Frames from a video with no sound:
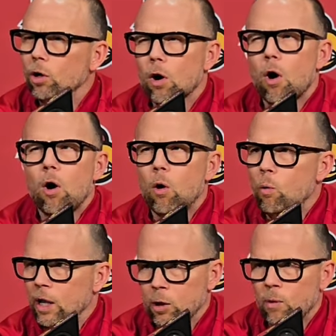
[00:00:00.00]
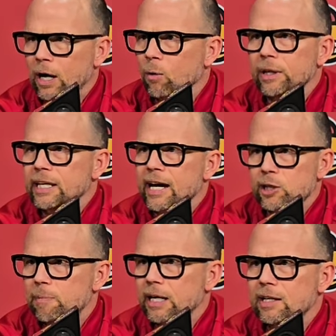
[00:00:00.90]
We're all well aware of what the
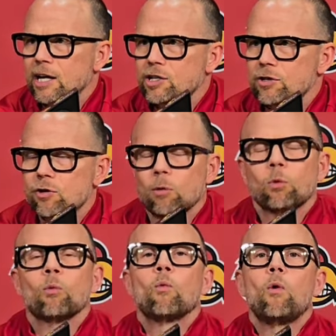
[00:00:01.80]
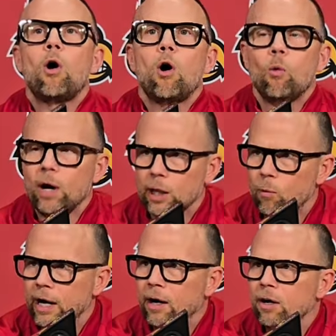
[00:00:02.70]
expectations are. We're all well
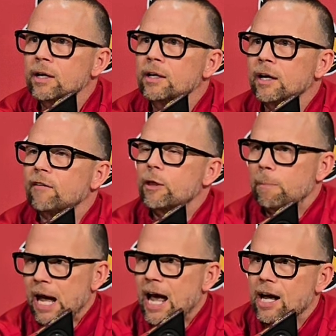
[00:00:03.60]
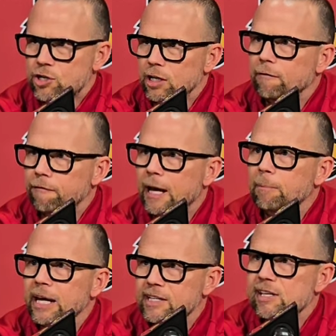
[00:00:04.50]
aware of the passionate
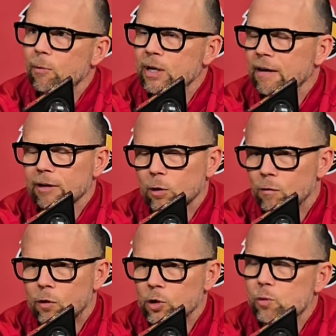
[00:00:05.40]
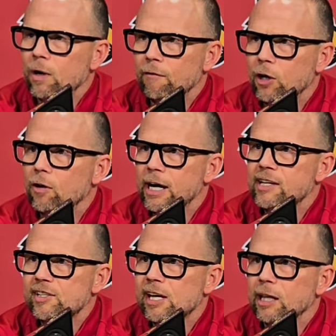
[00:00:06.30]
fan base that we have at Louisville. It's one of our
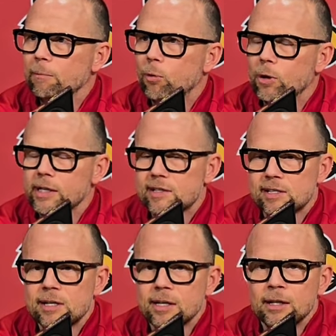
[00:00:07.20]
greatest selling points.